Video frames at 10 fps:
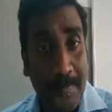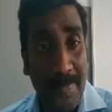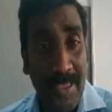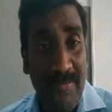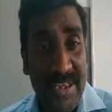
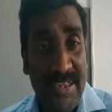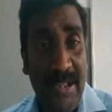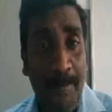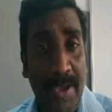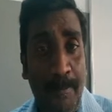which is
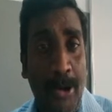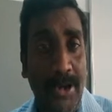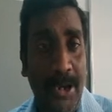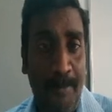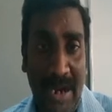the
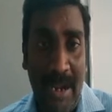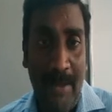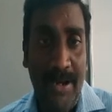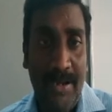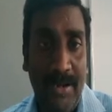important
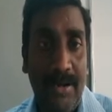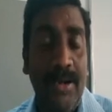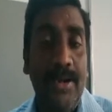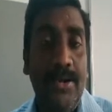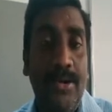parameter
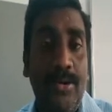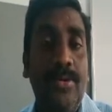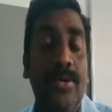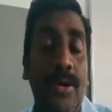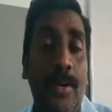
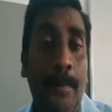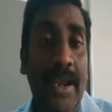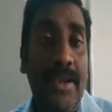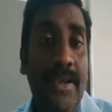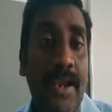to
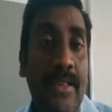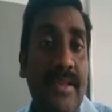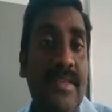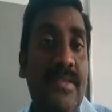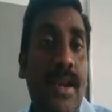maintain
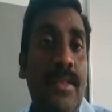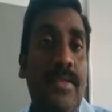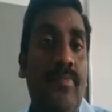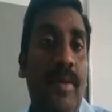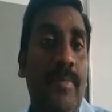the strength
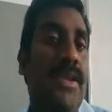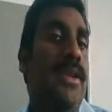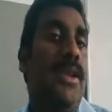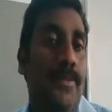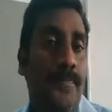of the
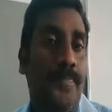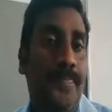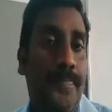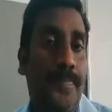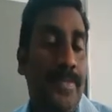material.
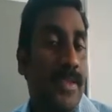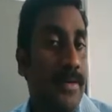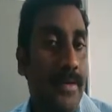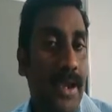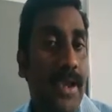
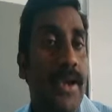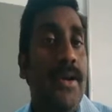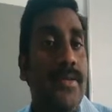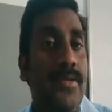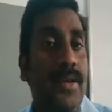Okay,
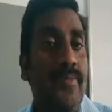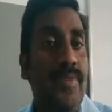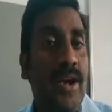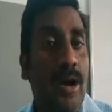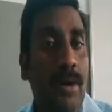so if
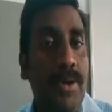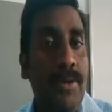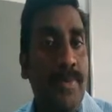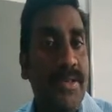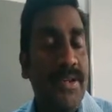the carbon
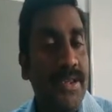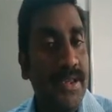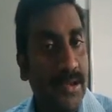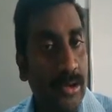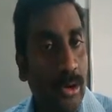percentage
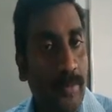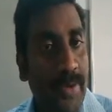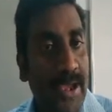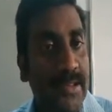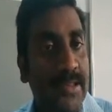is low
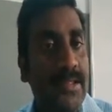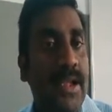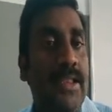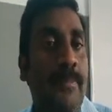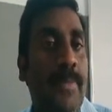means
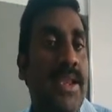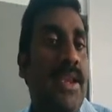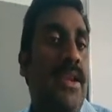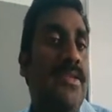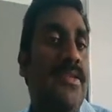then the
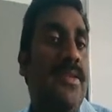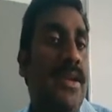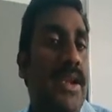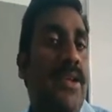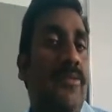material is
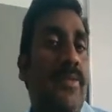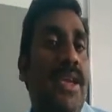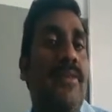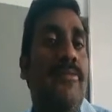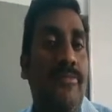
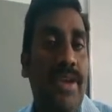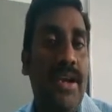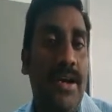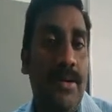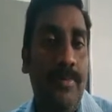relatively
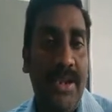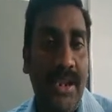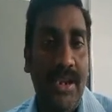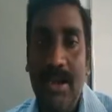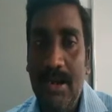weaker
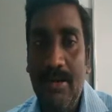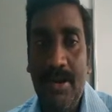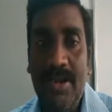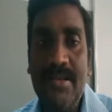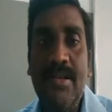material.
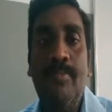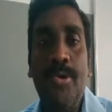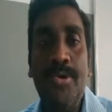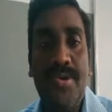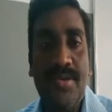It is a
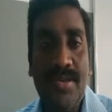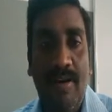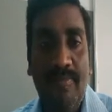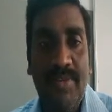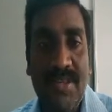most
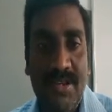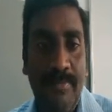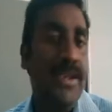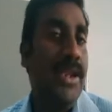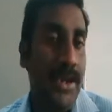softest
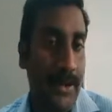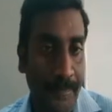material.